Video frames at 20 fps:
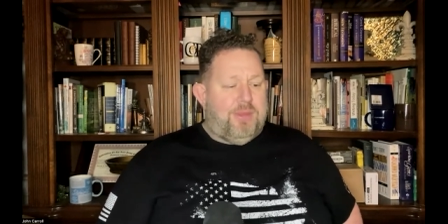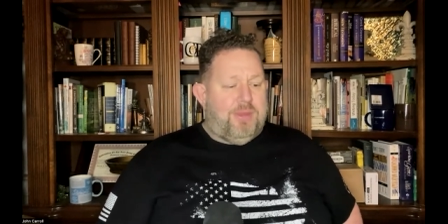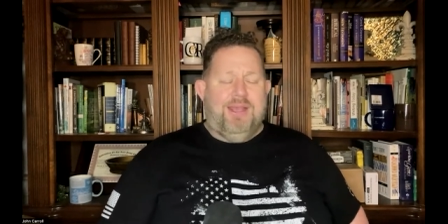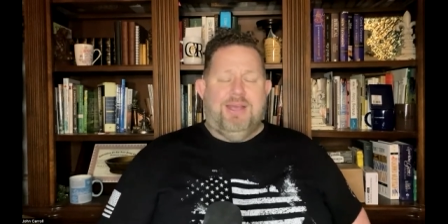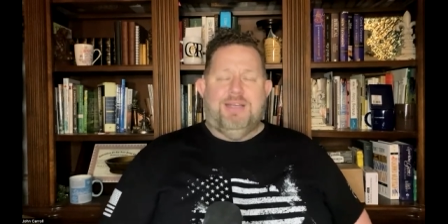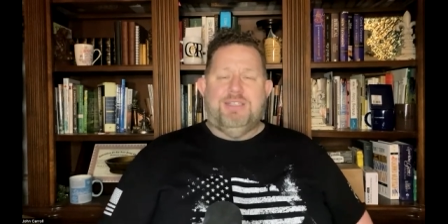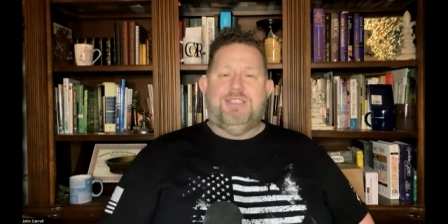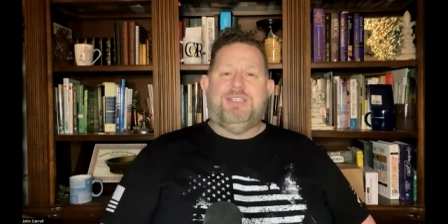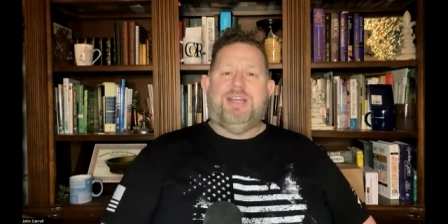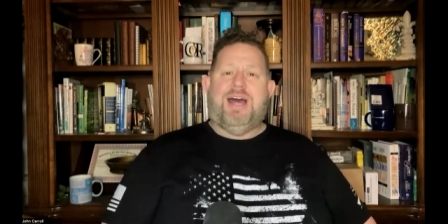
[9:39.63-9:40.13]

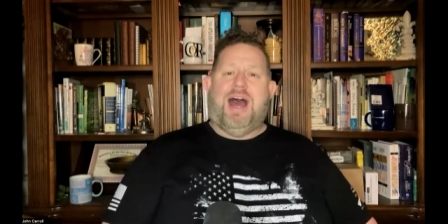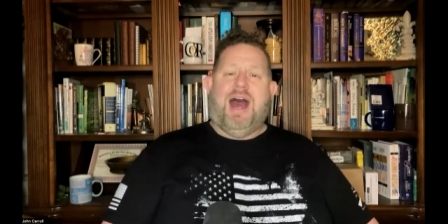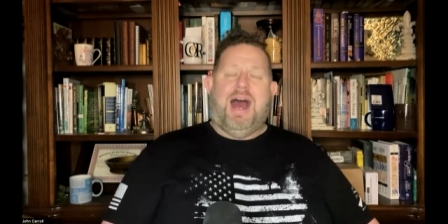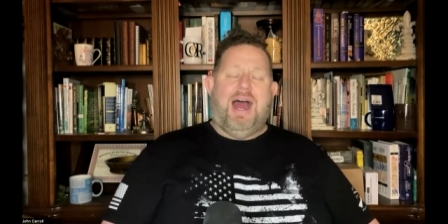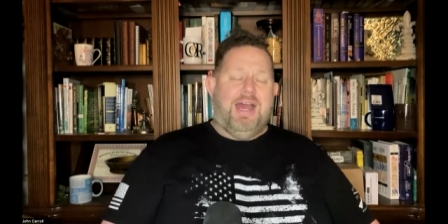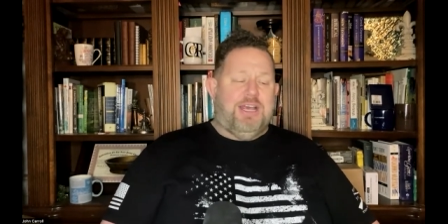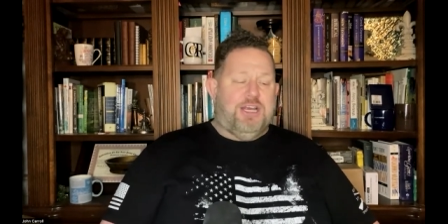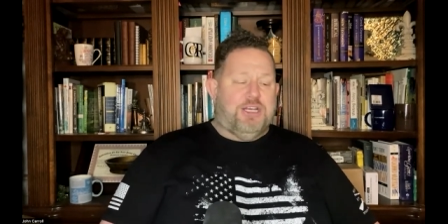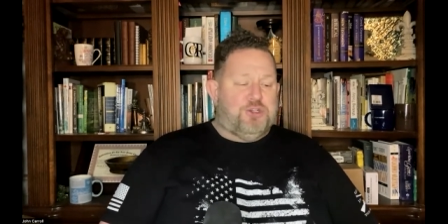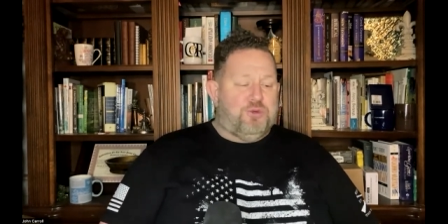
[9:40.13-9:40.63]
is the
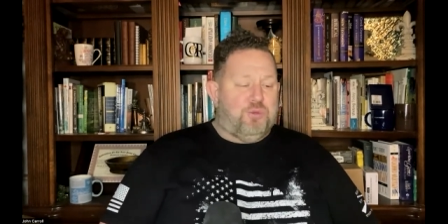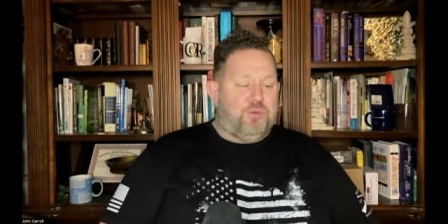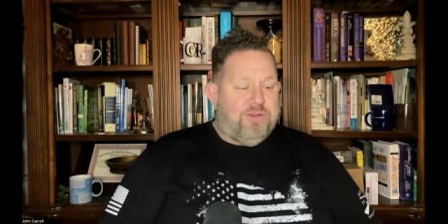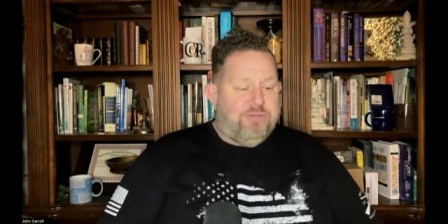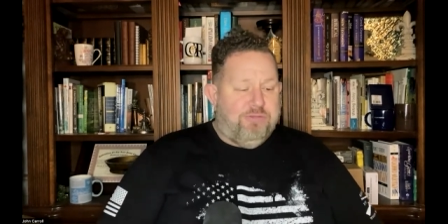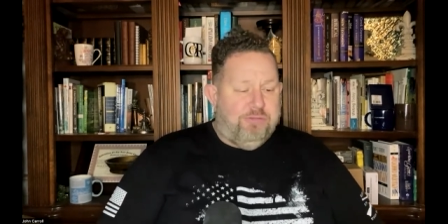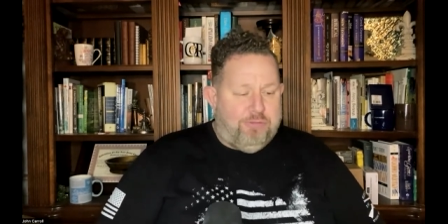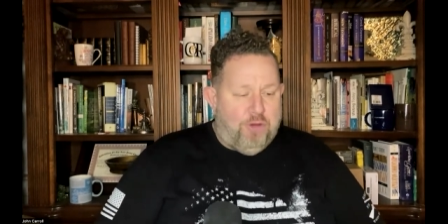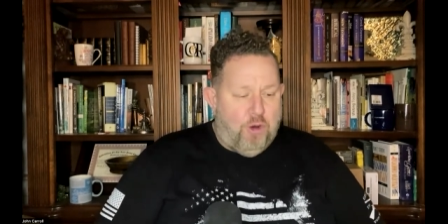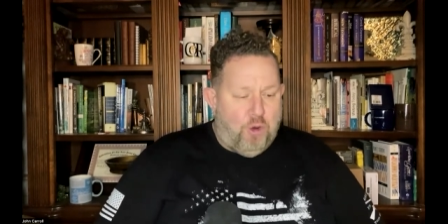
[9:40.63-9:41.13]
highest
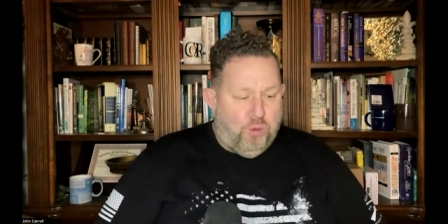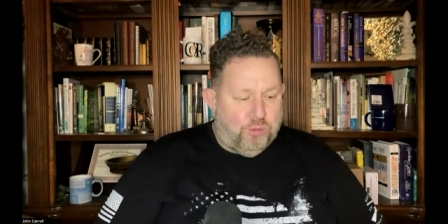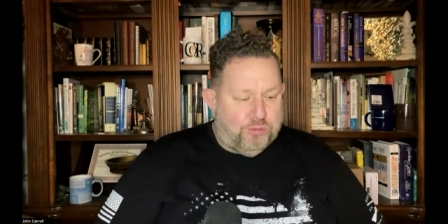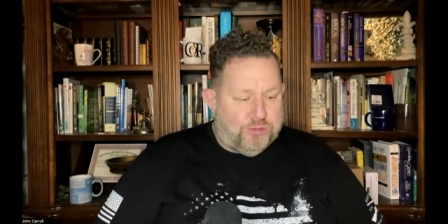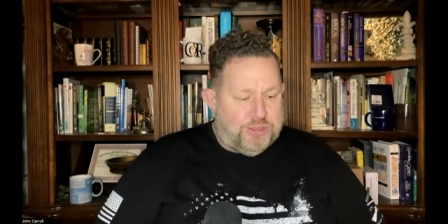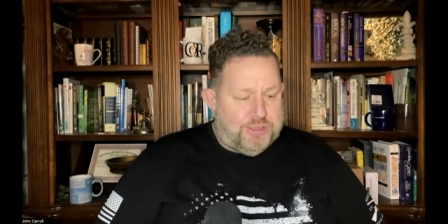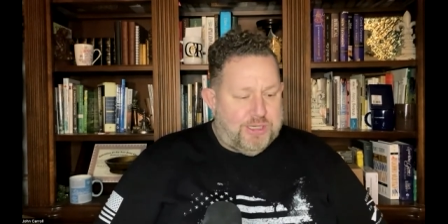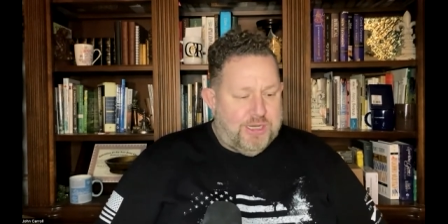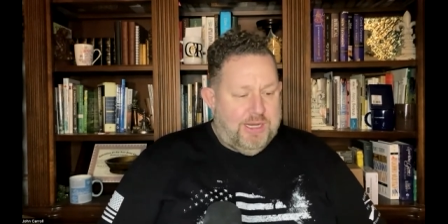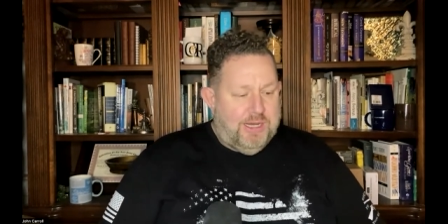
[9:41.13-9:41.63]

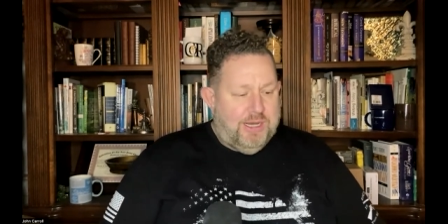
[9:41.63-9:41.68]
revolt